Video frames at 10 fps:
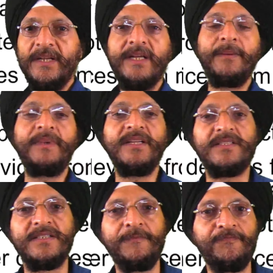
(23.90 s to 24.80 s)
criminals
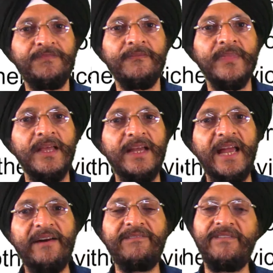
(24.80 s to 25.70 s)

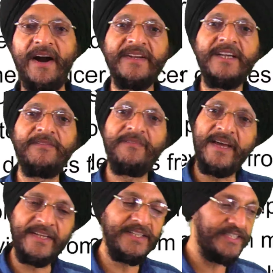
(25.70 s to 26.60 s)
have find it
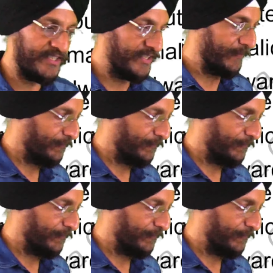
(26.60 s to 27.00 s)
very easy